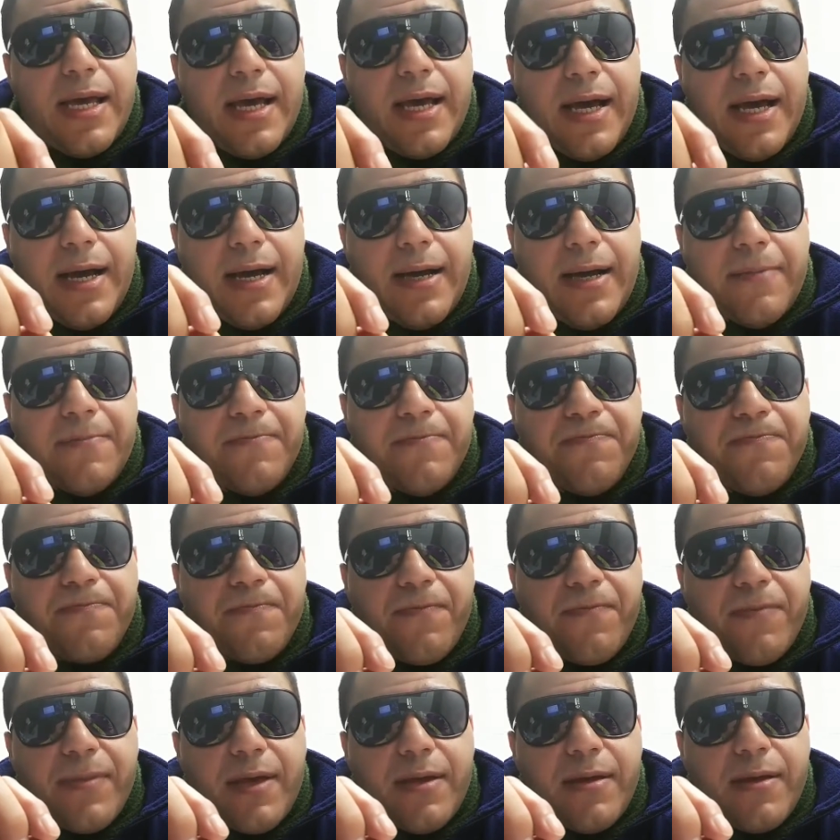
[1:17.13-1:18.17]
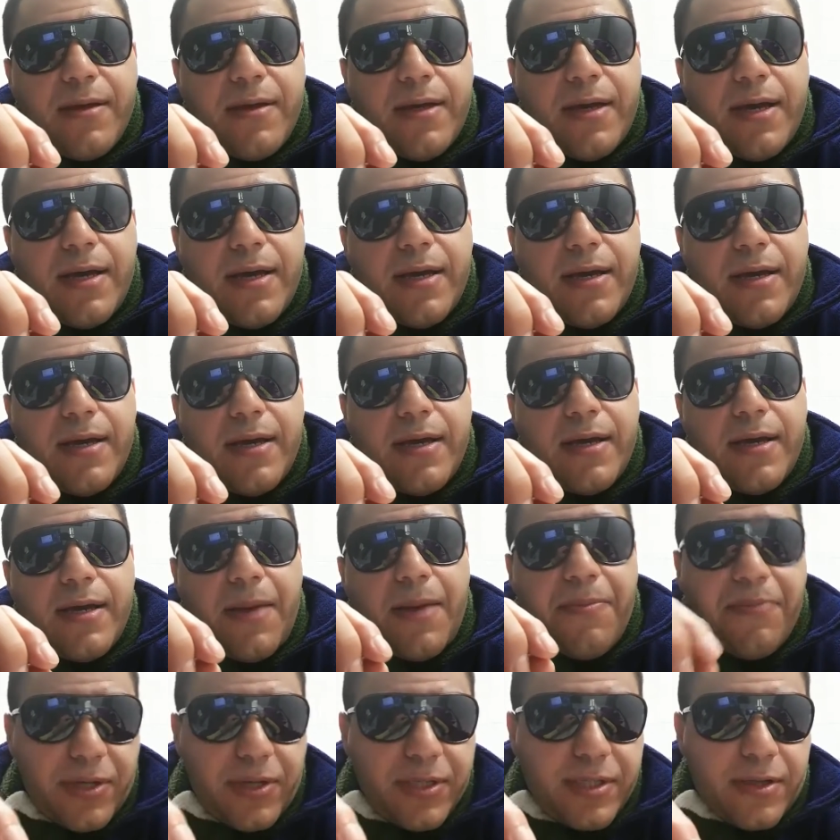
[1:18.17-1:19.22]

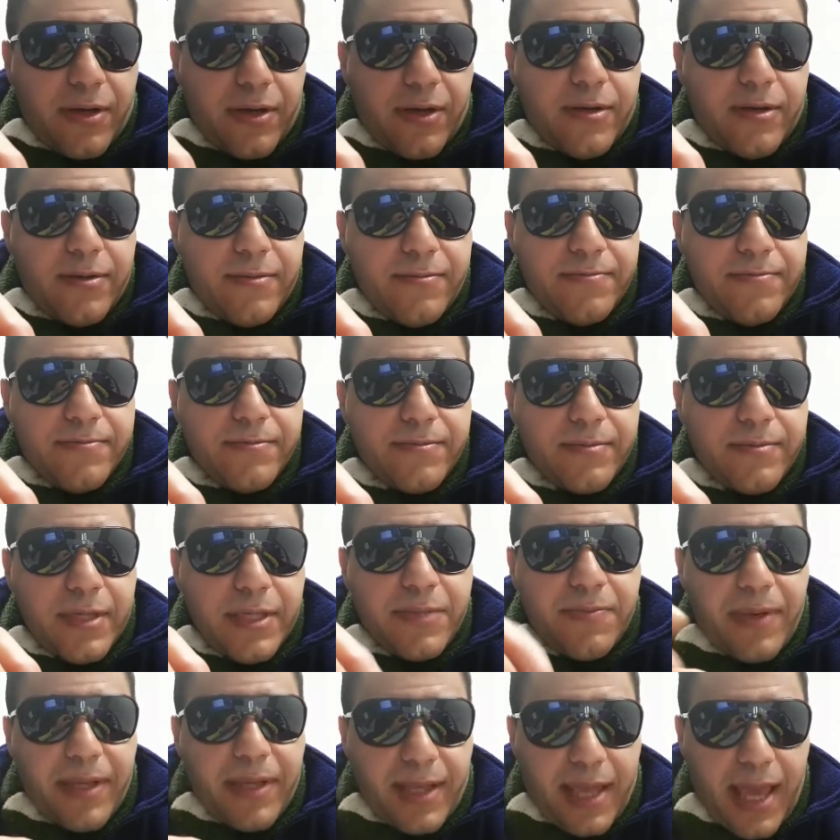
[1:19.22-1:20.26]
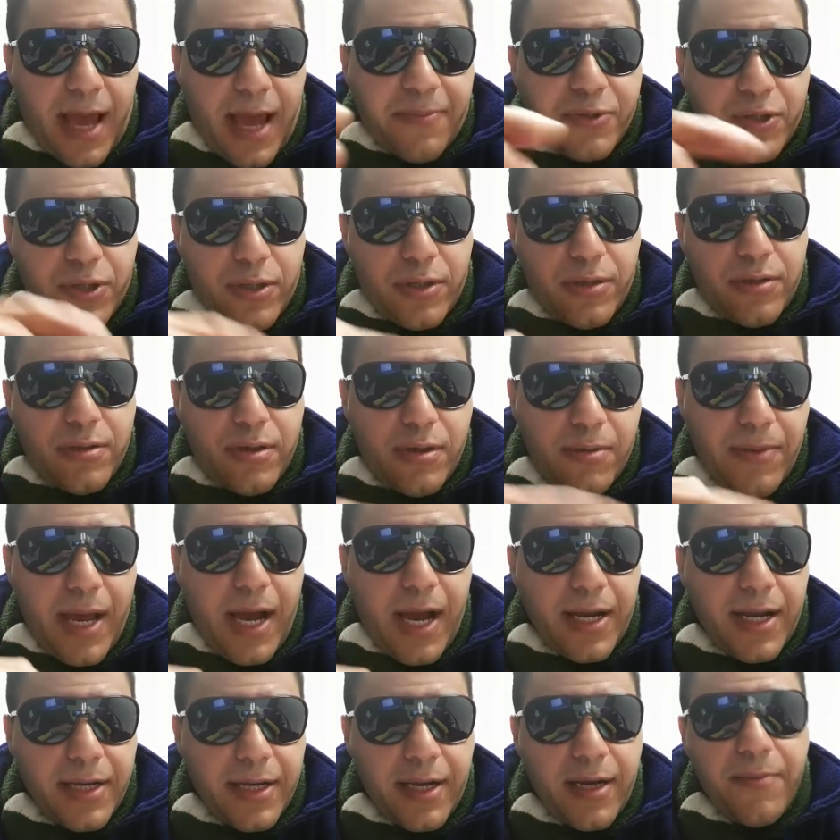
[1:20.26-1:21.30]
A prisoner has been captured
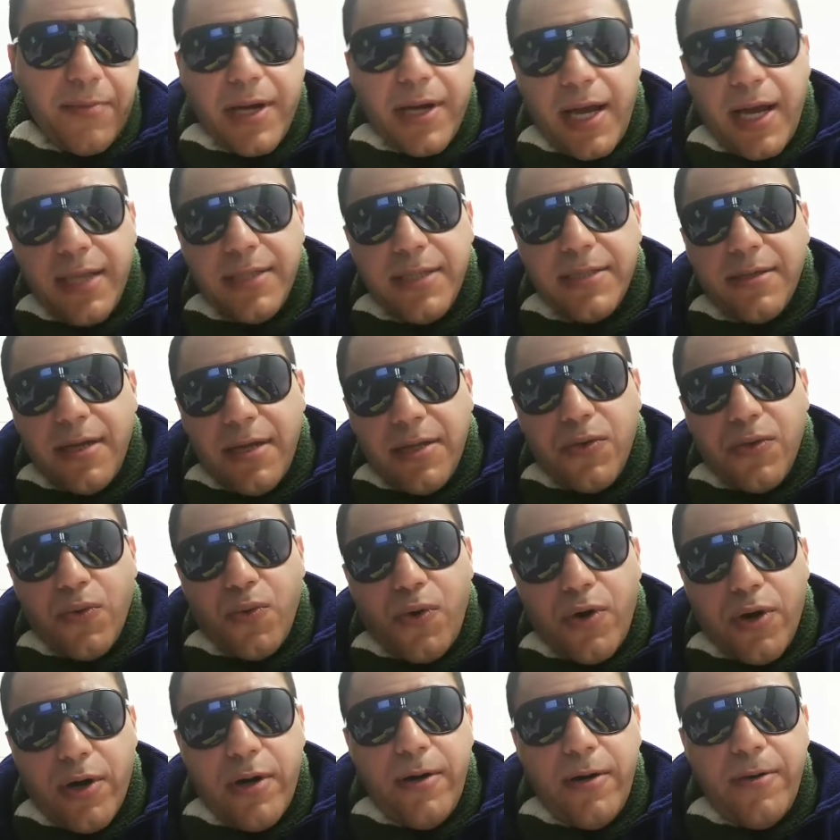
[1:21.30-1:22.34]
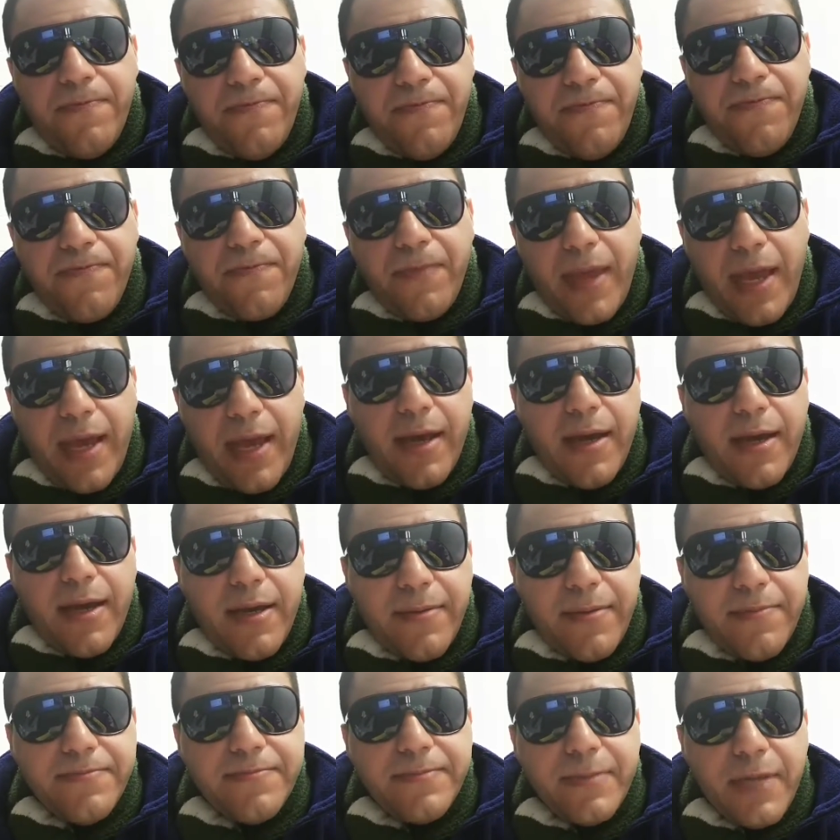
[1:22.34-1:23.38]
behind enemy lines at the war.
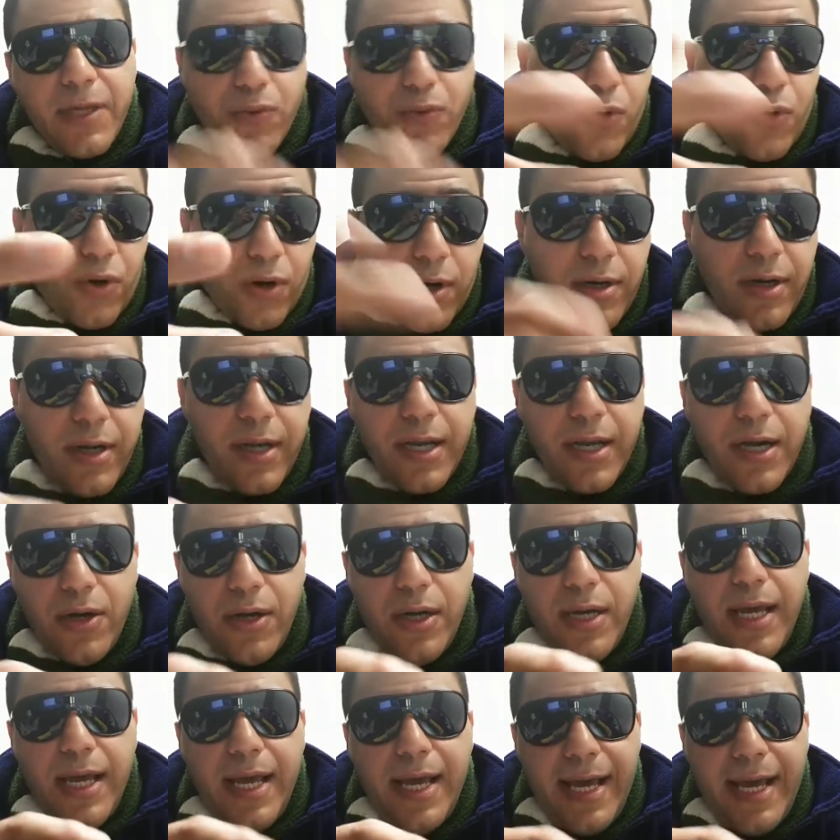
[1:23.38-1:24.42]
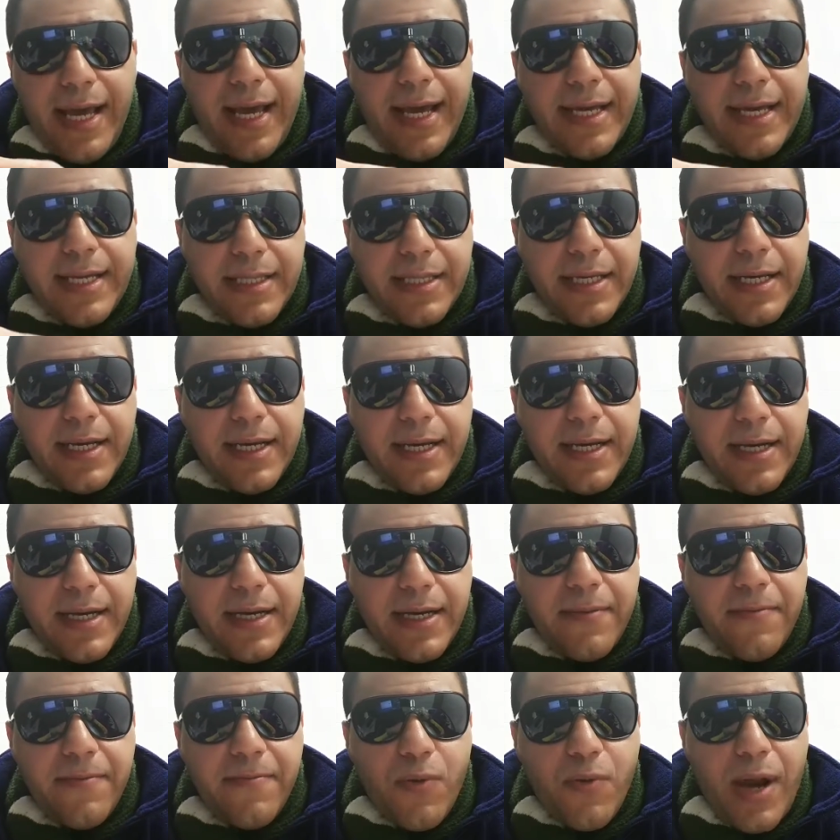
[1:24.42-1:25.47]
In war, and
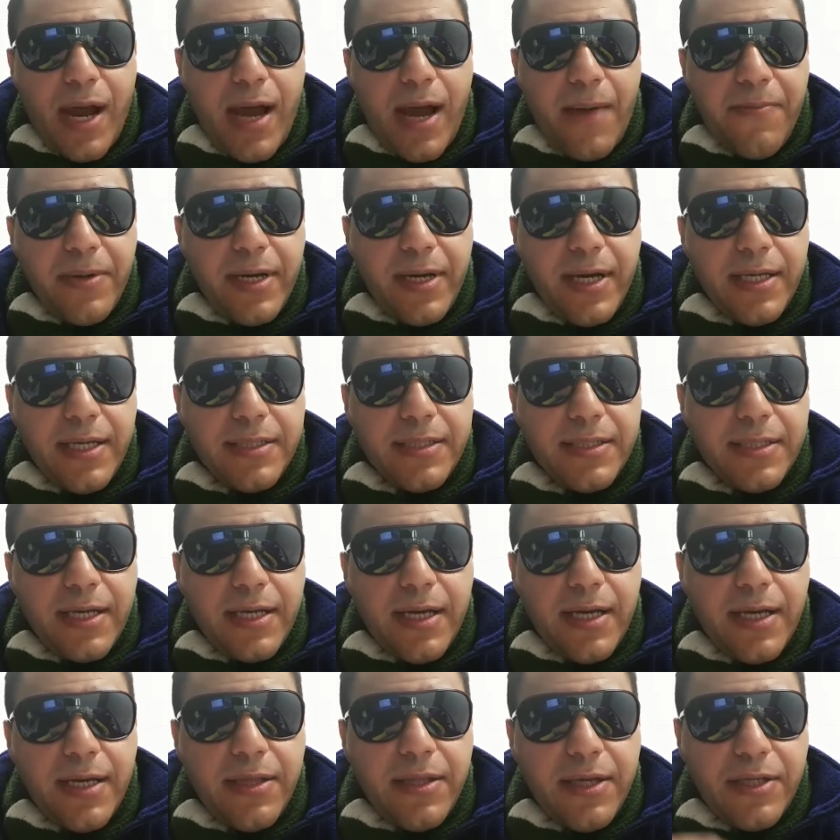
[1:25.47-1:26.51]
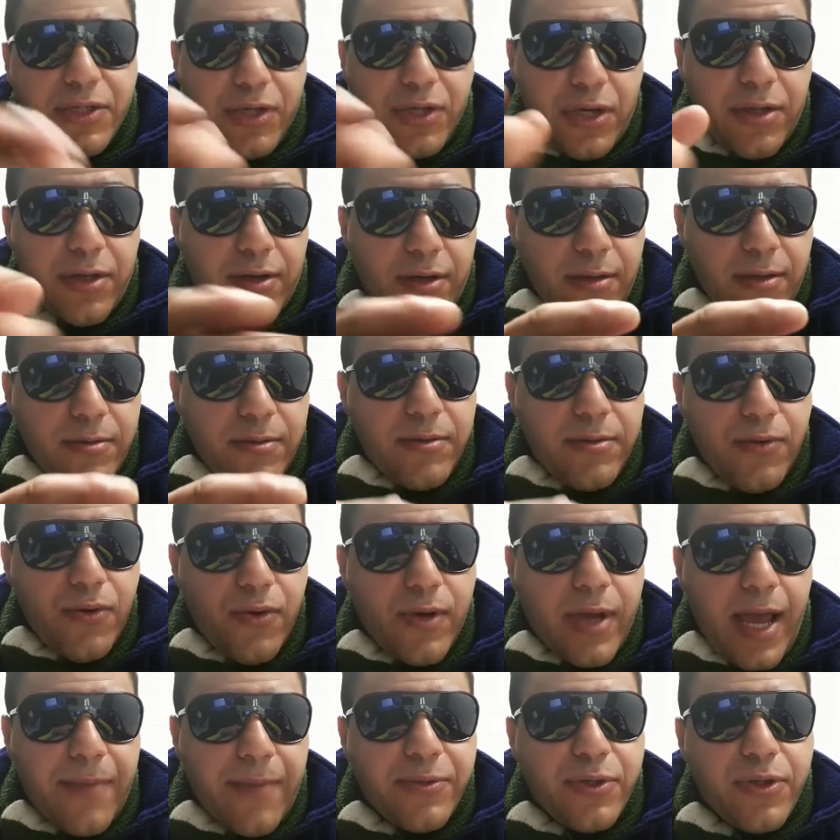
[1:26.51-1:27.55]
what happened is the general who
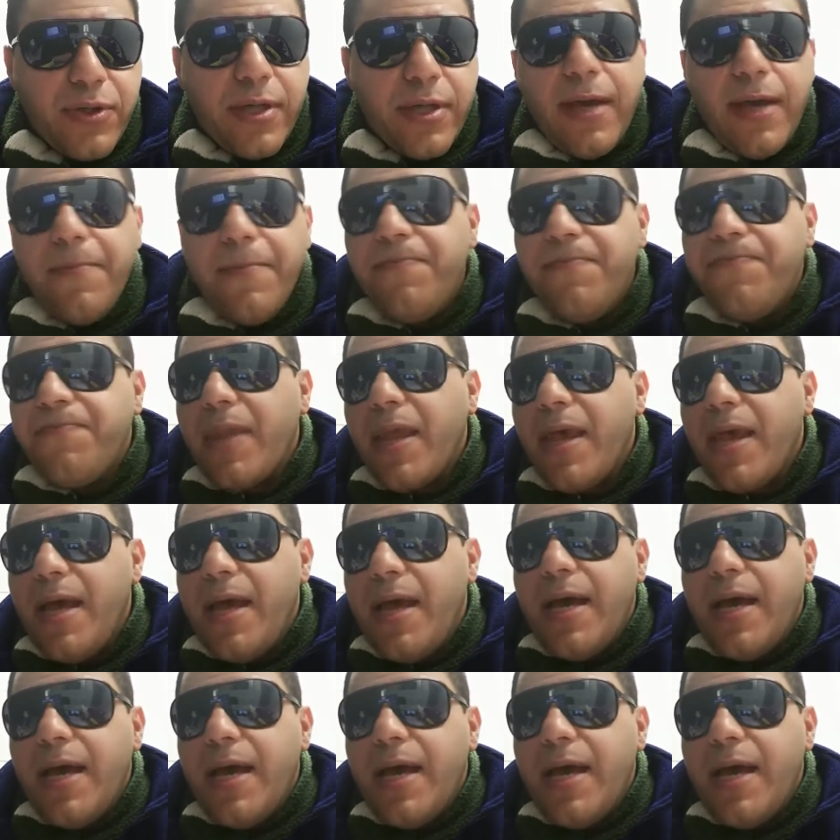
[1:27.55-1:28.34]
captured him,